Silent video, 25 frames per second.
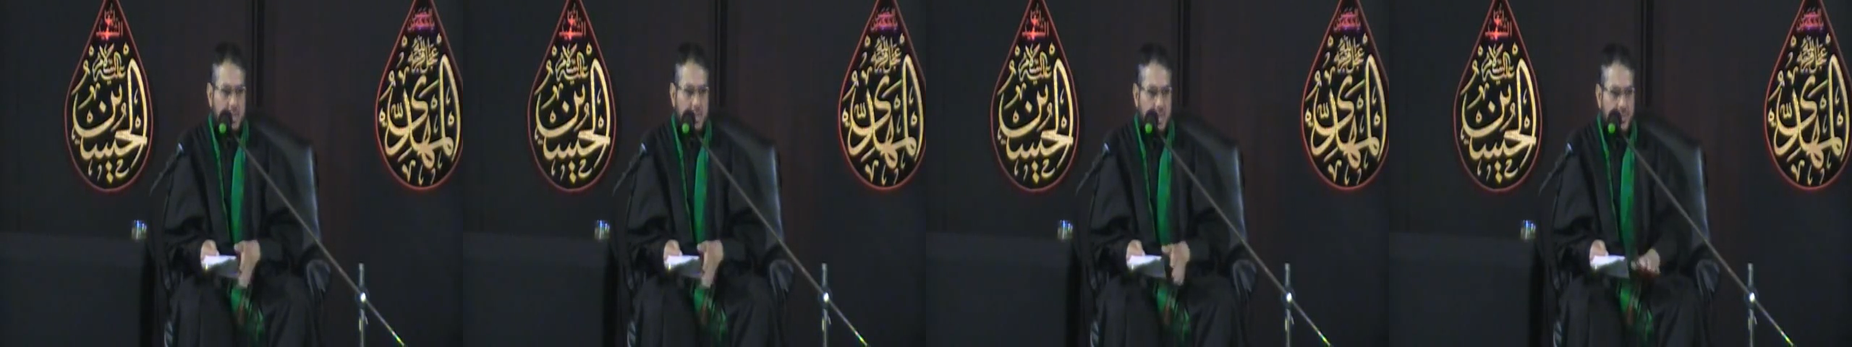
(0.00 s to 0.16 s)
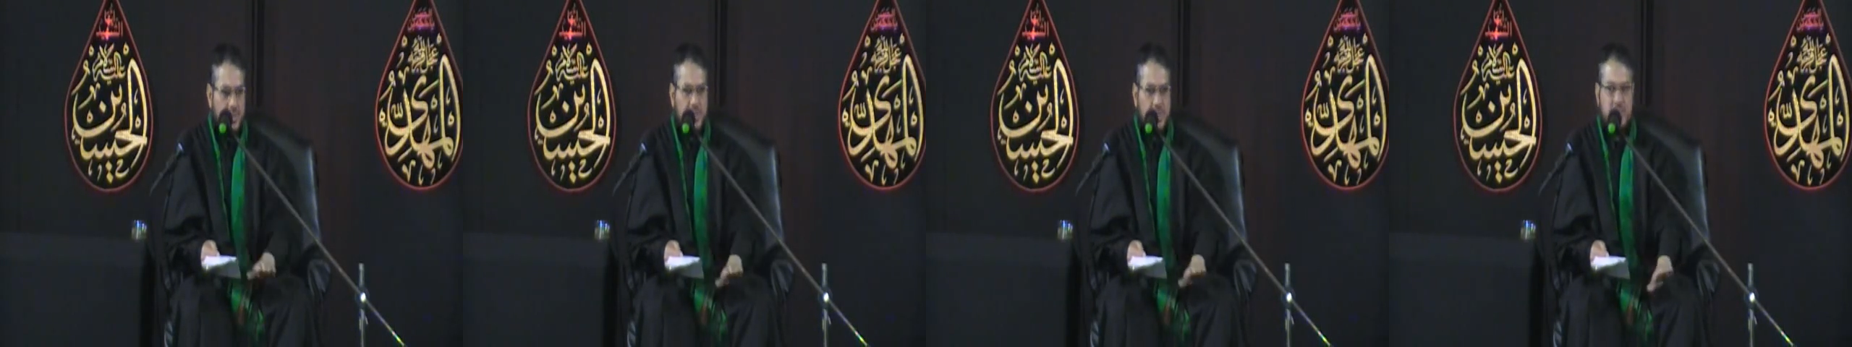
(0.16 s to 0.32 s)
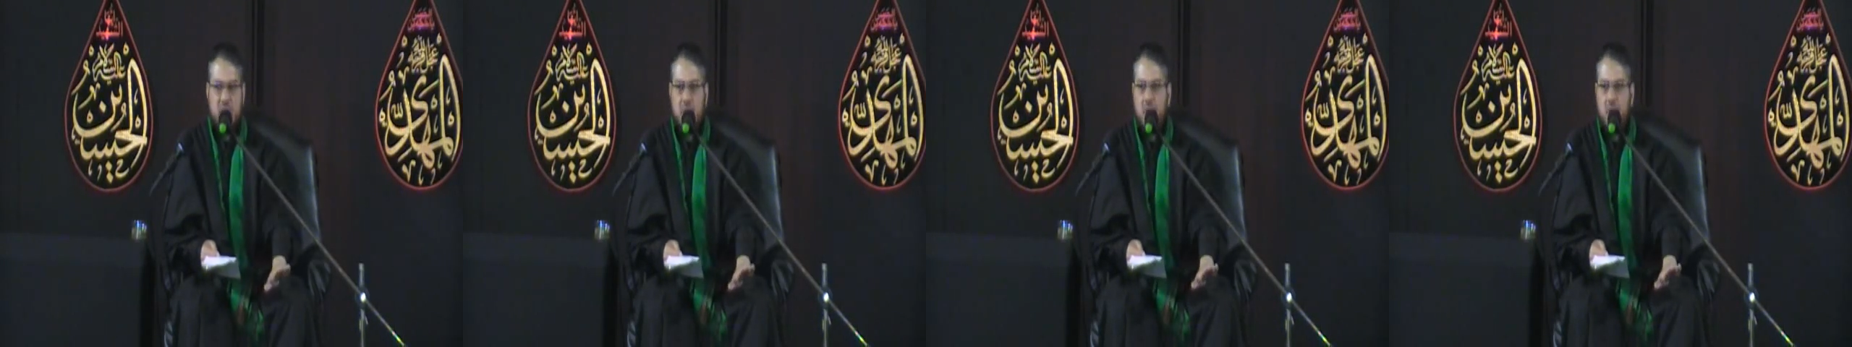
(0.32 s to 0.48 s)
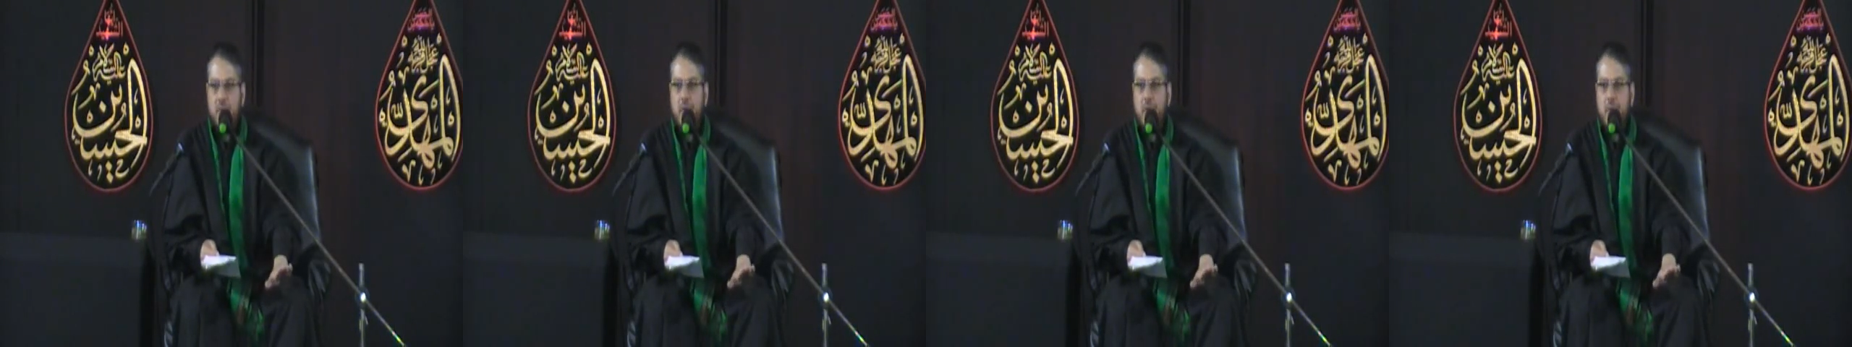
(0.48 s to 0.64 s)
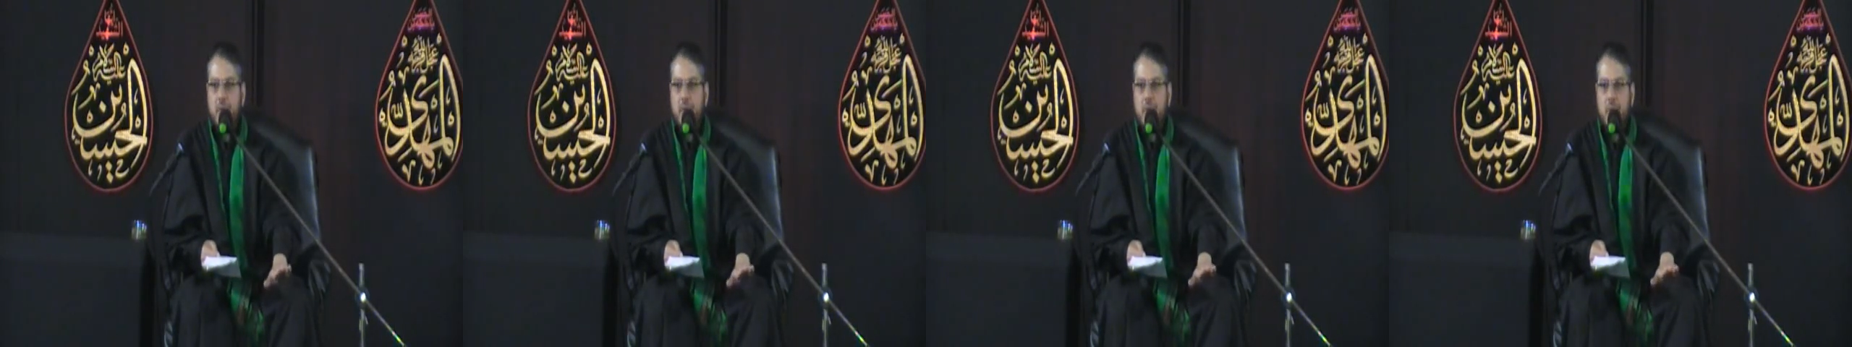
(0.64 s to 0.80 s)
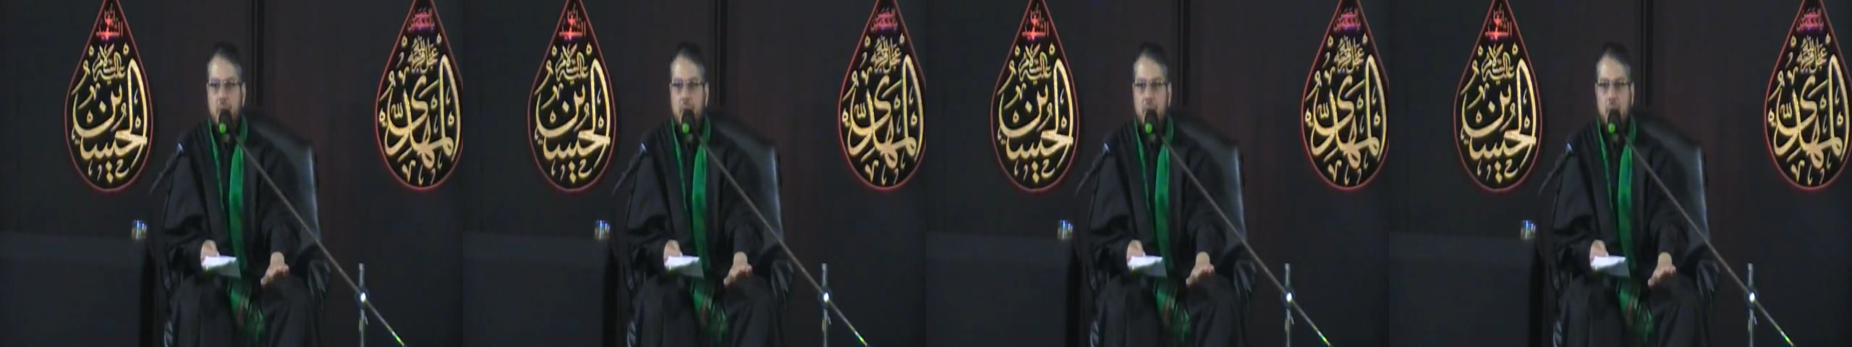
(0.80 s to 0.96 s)
and they were children
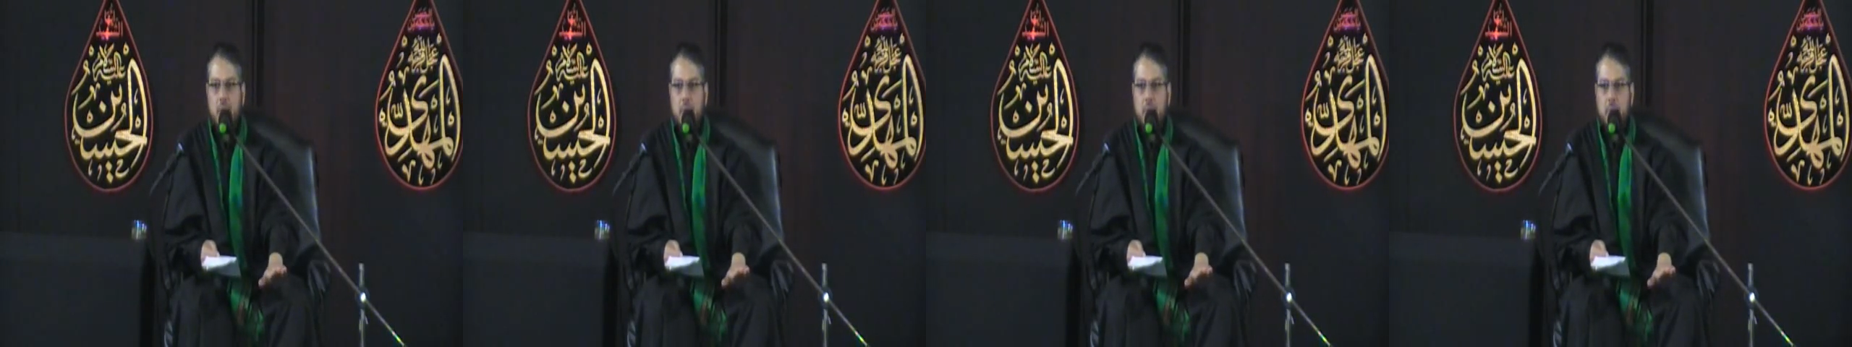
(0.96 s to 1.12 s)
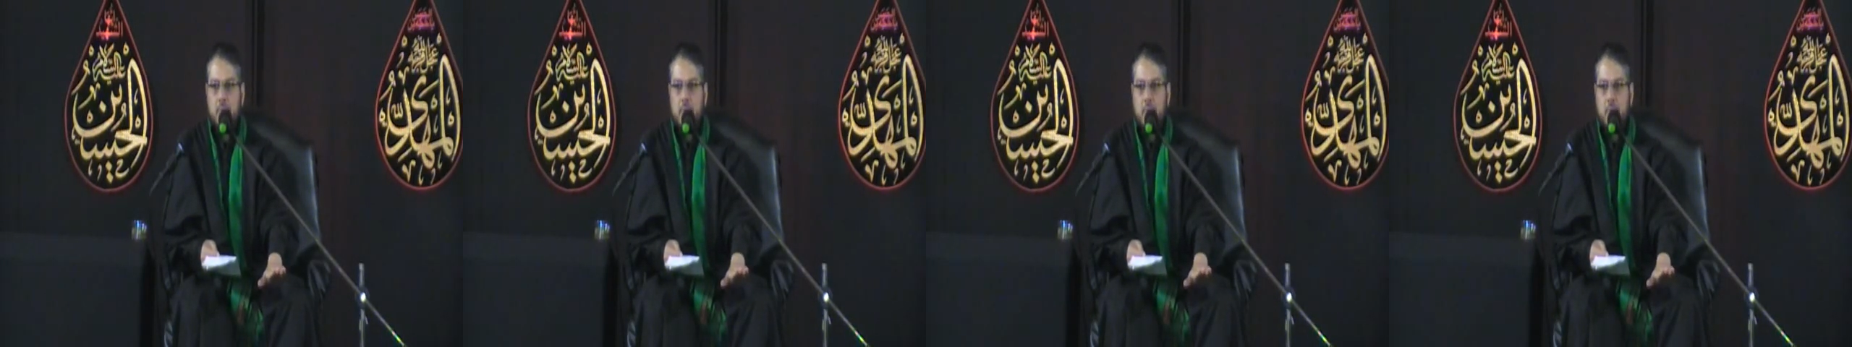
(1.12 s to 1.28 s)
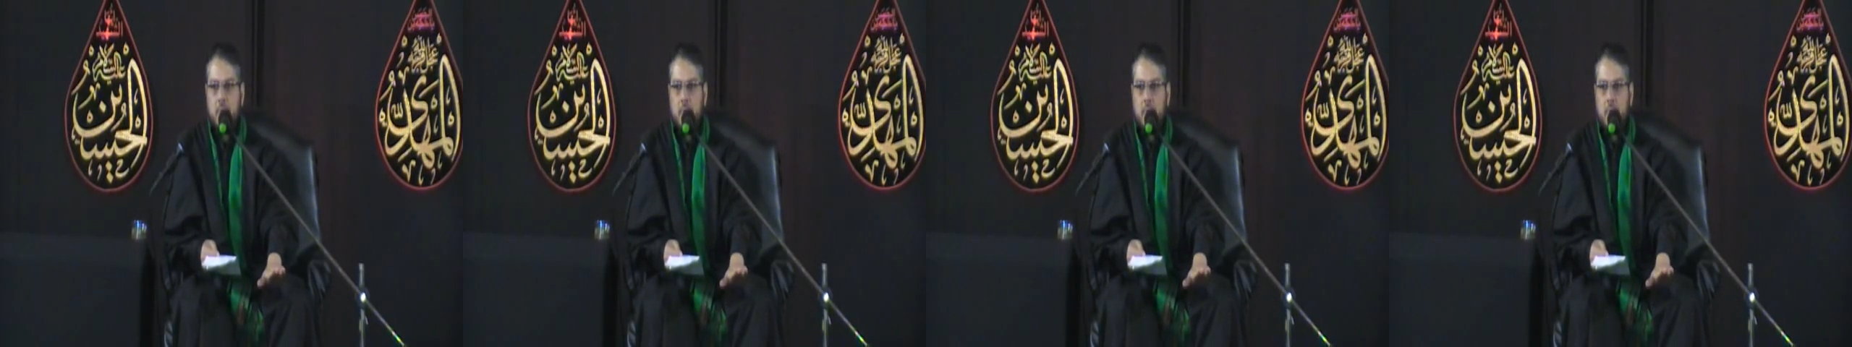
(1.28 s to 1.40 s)
at that time.